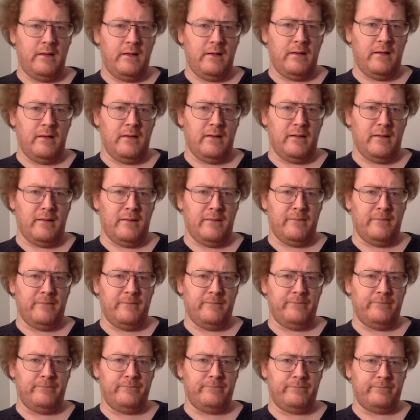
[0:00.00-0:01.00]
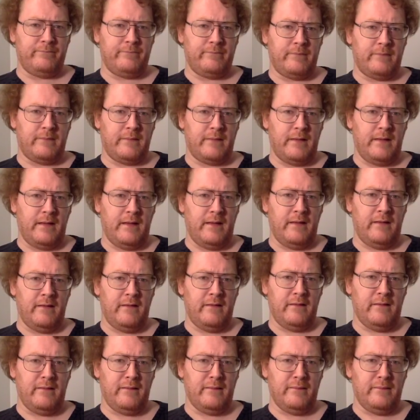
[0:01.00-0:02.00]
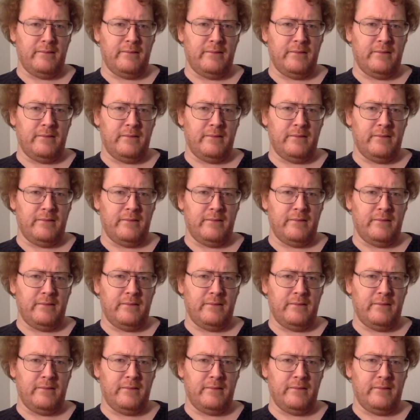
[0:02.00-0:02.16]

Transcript: Um, and uh,